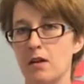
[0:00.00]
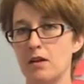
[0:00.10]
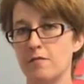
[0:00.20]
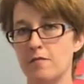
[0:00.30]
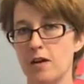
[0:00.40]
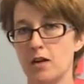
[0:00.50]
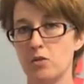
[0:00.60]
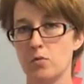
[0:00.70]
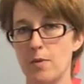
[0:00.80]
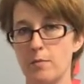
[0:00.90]
if uh,
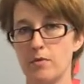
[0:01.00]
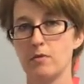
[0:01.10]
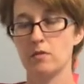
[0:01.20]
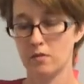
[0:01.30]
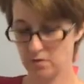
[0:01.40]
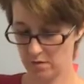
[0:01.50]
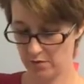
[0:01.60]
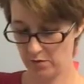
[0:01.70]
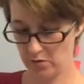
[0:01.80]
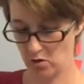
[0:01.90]
you remember,
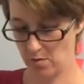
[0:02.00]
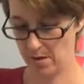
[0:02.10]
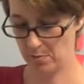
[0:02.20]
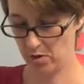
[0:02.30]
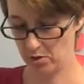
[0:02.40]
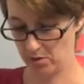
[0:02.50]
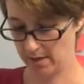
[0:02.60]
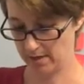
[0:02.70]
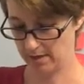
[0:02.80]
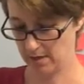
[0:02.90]
if you saw my
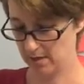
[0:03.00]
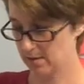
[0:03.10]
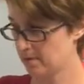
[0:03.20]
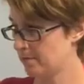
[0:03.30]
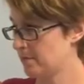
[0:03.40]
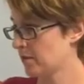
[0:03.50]
Pawtrack socks,